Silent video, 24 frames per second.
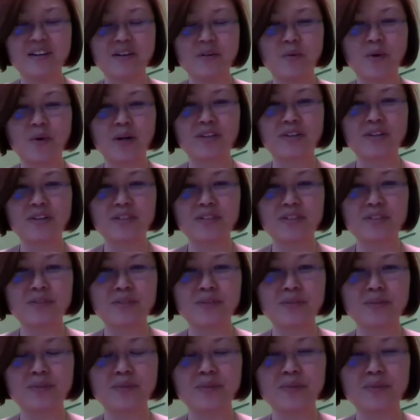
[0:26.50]
what got
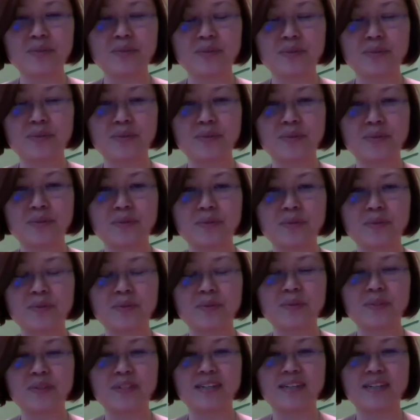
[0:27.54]
you
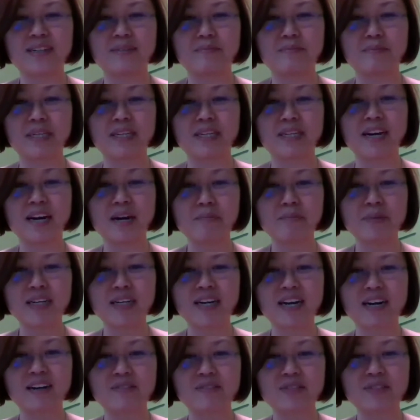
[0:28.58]
to become a
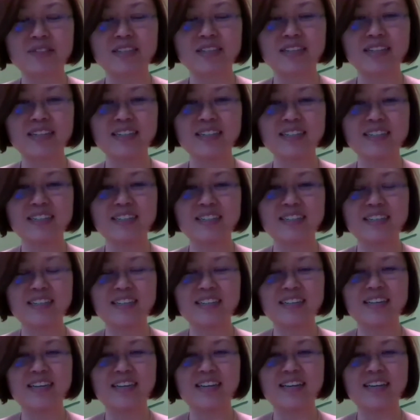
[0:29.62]
counselor
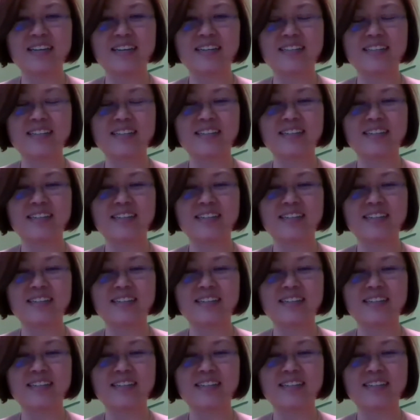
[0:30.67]
and